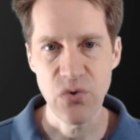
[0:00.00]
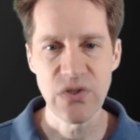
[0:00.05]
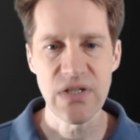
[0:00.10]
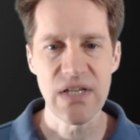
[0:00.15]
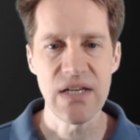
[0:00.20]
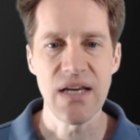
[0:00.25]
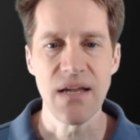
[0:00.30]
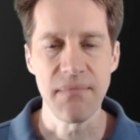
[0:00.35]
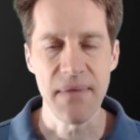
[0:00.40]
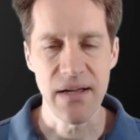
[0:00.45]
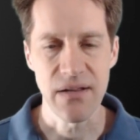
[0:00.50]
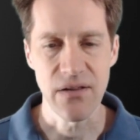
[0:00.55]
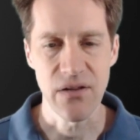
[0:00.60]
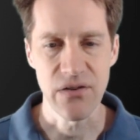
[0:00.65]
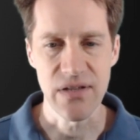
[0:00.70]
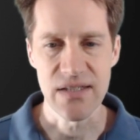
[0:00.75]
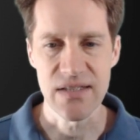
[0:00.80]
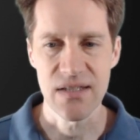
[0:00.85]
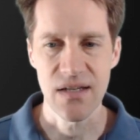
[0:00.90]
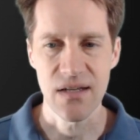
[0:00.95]
an email
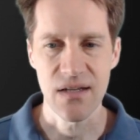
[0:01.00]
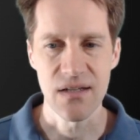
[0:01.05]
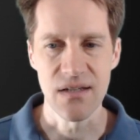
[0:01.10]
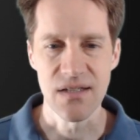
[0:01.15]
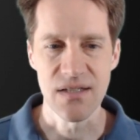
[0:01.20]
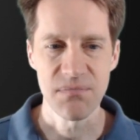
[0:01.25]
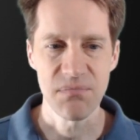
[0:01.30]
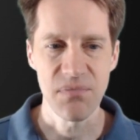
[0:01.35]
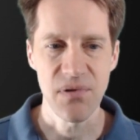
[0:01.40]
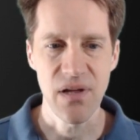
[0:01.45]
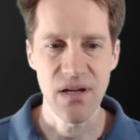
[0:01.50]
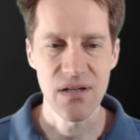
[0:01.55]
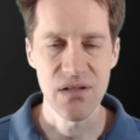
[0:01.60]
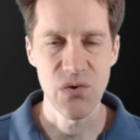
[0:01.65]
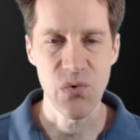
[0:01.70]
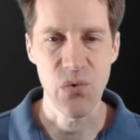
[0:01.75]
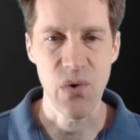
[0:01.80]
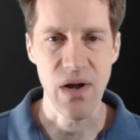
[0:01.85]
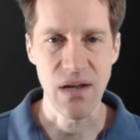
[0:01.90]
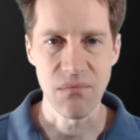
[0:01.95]
on the second display,
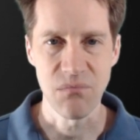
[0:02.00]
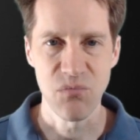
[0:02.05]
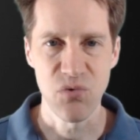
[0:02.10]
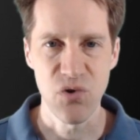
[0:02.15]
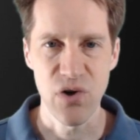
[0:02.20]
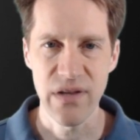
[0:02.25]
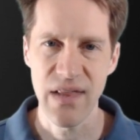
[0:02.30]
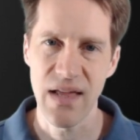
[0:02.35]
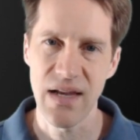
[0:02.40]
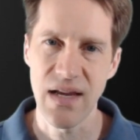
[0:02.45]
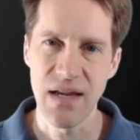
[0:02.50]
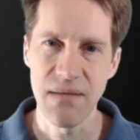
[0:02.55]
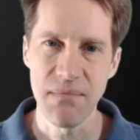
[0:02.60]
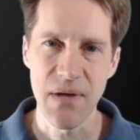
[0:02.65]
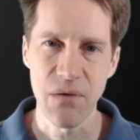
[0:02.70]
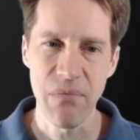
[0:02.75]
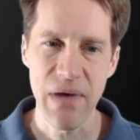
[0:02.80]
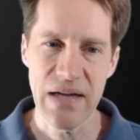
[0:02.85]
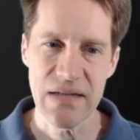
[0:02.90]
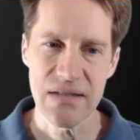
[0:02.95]
do I bring that
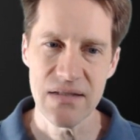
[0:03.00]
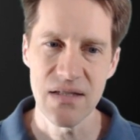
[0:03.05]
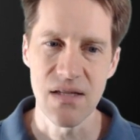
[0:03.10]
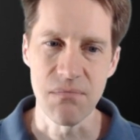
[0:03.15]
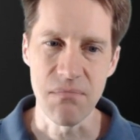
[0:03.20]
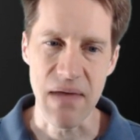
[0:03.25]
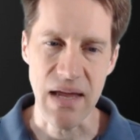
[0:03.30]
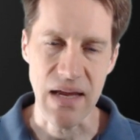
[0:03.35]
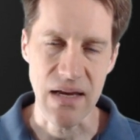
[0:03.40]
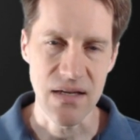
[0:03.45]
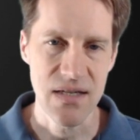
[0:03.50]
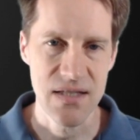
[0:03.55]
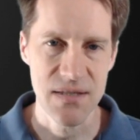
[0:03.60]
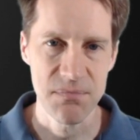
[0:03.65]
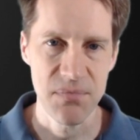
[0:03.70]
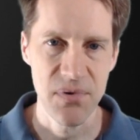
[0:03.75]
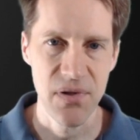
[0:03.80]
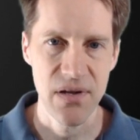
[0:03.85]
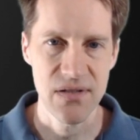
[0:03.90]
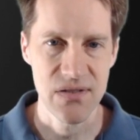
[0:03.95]
email back to the main
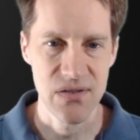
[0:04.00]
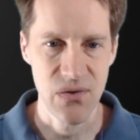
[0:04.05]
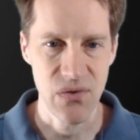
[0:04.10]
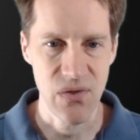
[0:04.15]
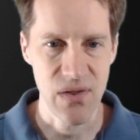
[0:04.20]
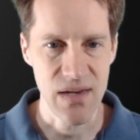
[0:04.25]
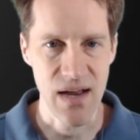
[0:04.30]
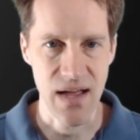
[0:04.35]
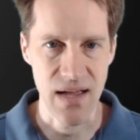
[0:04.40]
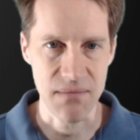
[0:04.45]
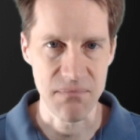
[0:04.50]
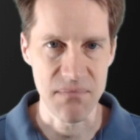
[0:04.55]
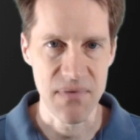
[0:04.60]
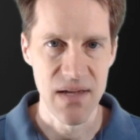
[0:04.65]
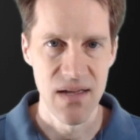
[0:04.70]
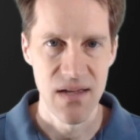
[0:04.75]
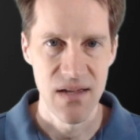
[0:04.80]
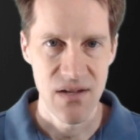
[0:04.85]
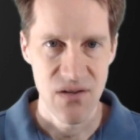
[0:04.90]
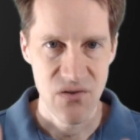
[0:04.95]
display so that I'm
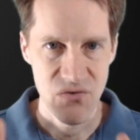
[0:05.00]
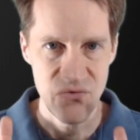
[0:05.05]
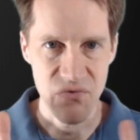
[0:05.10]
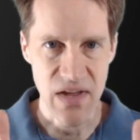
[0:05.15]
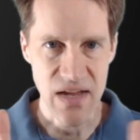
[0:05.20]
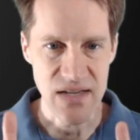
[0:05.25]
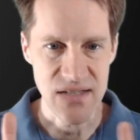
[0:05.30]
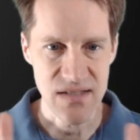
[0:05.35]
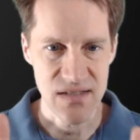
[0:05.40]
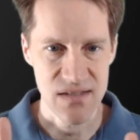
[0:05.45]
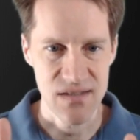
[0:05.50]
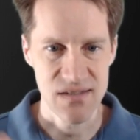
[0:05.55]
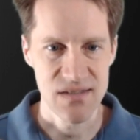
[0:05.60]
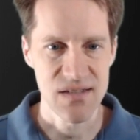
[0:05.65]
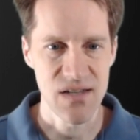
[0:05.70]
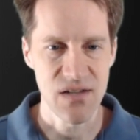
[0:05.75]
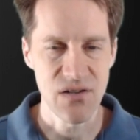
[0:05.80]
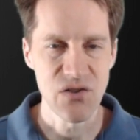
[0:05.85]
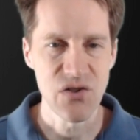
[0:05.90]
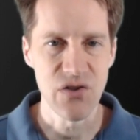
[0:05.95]
faced
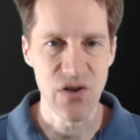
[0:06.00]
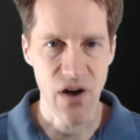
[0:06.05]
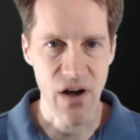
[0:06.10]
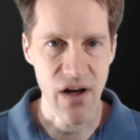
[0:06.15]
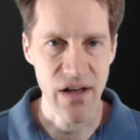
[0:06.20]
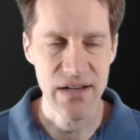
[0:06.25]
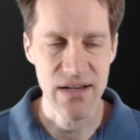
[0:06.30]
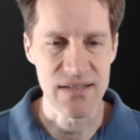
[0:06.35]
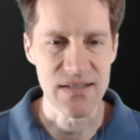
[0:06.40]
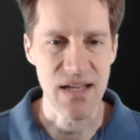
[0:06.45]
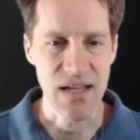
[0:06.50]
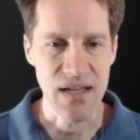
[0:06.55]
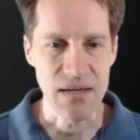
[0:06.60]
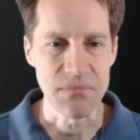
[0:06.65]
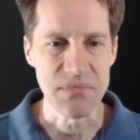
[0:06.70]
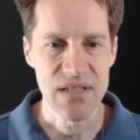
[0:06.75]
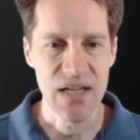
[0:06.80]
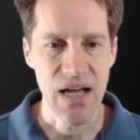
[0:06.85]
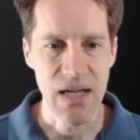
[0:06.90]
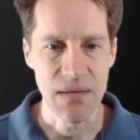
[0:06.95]
centered on as
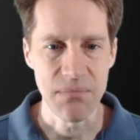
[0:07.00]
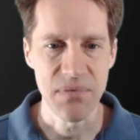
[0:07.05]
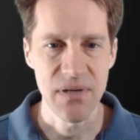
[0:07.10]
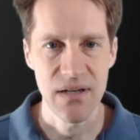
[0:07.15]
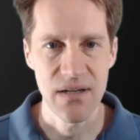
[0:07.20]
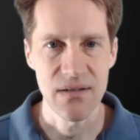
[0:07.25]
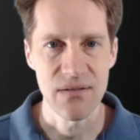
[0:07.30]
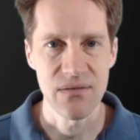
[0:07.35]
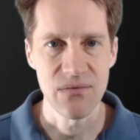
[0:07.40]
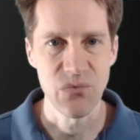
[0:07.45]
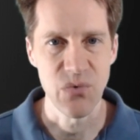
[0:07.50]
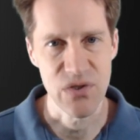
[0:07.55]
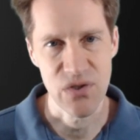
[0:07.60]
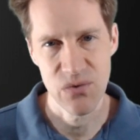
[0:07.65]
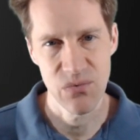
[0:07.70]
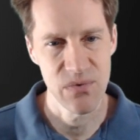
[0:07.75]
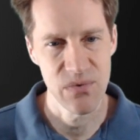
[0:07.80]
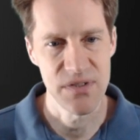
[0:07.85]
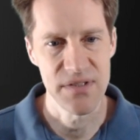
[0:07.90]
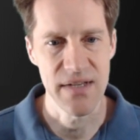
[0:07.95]
I'm typing it,
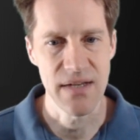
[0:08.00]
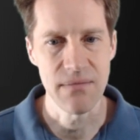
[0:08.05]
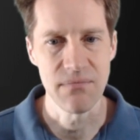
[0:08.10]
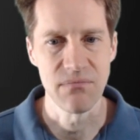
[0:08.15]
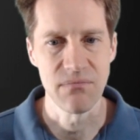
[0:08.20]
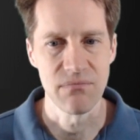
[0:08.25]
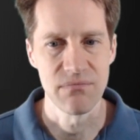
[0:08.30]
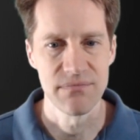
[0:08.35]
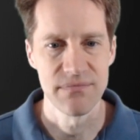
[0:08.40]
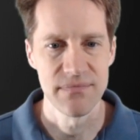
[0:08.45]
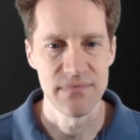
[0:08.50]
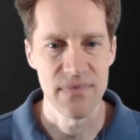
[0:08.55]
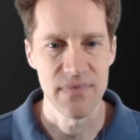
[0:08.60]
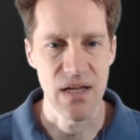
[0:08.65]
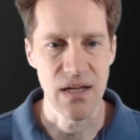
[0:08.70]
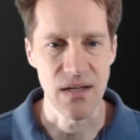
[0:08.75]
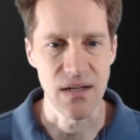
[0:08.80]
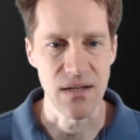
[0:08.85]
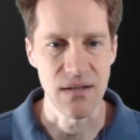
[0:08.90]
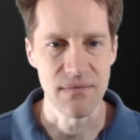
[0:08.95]
which would seem
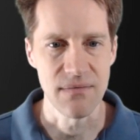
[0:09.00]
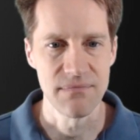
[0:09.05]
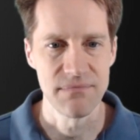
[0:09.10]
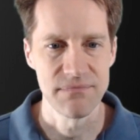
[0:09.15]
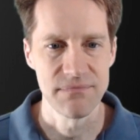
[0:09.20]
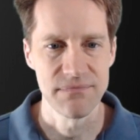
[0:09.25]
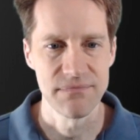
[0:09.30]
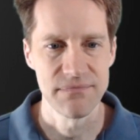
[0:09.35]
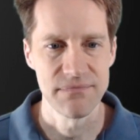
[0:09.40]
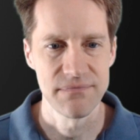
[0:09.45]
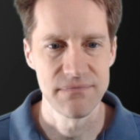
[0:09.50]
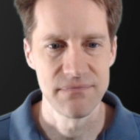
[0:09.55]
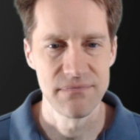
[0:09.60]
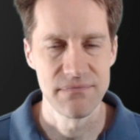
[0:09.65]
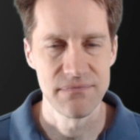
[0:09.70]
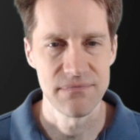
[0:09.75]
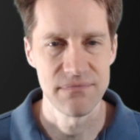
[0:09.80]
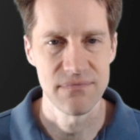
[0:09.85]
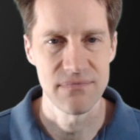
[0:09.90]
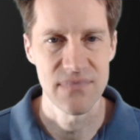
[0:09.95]

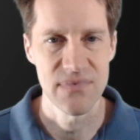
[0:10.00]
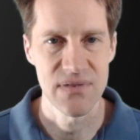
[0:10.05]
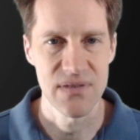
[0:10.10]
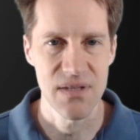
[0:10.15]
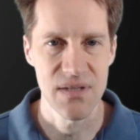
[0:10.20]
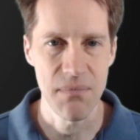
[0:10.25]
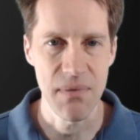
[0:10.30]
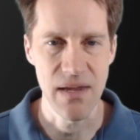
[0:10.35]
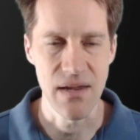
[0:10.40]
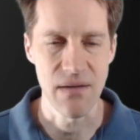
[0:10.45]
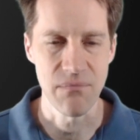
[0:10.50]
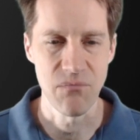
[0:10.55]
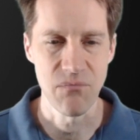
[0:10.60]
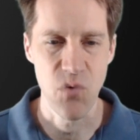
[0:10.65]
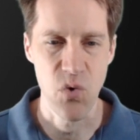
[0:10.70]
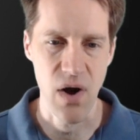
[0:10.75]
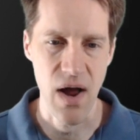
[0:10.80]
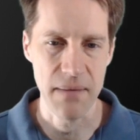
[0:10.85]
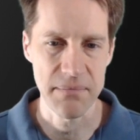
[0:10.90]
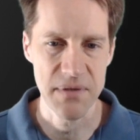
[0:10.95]
to be
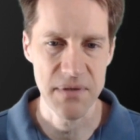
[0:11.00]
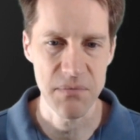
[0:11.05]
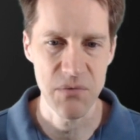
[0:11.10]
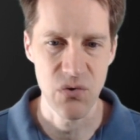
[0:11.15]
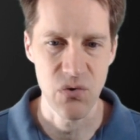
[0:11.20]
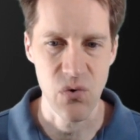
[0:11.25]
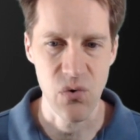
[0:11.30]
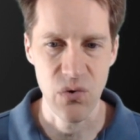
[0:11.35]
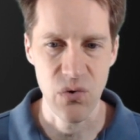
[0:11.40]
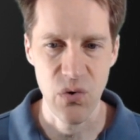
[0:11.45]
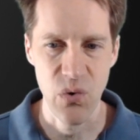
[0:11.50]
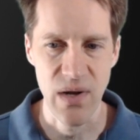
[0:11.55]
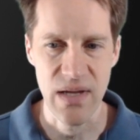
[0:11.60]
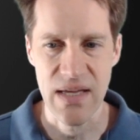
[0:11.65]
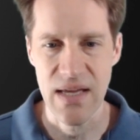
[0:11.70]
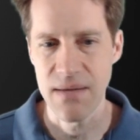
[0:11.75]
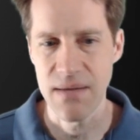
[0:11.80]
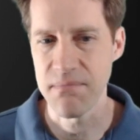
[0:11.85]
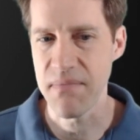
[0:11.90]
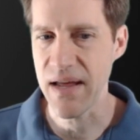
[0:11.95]
more optimal, or do I
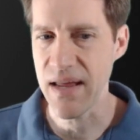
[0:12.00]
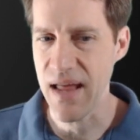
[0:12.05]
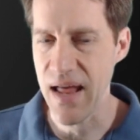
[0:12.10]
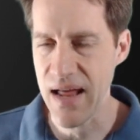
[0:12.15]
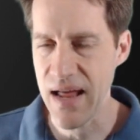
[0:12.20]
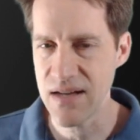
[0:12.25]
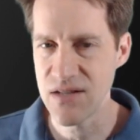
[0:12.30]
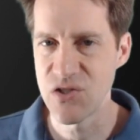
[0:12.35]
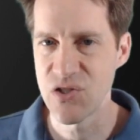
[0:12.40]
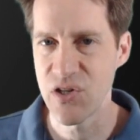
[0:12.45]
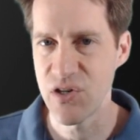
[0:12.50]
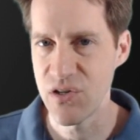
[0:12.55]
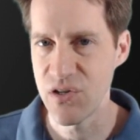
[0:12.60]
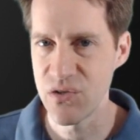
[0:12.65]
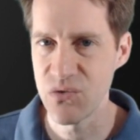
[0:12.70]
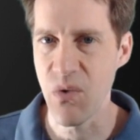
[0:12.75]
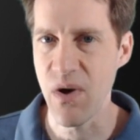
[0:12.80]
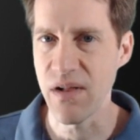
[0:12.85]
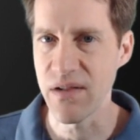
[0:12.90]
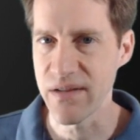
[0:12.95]
keep my head
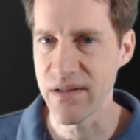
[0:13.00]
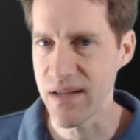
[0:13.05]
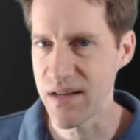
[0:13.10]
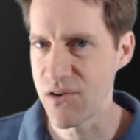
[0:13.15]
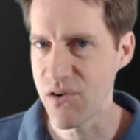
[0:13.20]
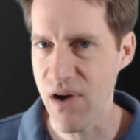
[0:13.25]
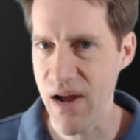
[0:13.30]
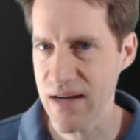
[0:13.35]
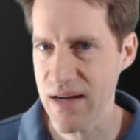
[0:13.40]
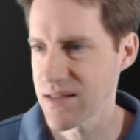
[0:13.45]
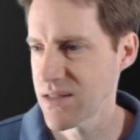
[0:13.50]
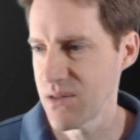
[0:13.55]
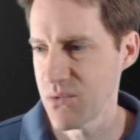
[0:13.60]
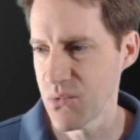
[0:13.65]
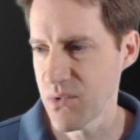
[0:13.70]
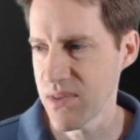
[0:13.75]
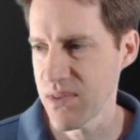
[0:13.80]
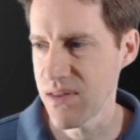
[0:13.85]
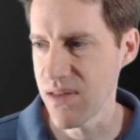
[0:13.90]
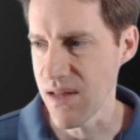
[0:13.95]
turned while
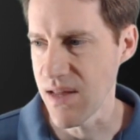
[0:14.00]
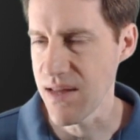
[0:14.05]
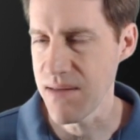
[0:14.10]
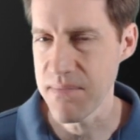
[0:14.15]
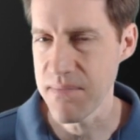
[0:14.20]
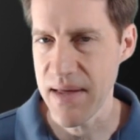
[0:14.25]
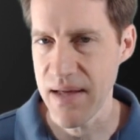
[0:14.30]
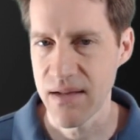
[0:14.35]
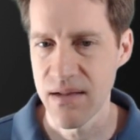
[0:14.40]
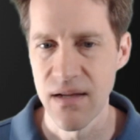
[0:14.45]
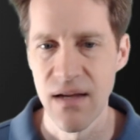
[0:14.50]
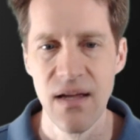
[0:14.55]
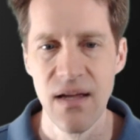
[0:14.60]
interacting with the email?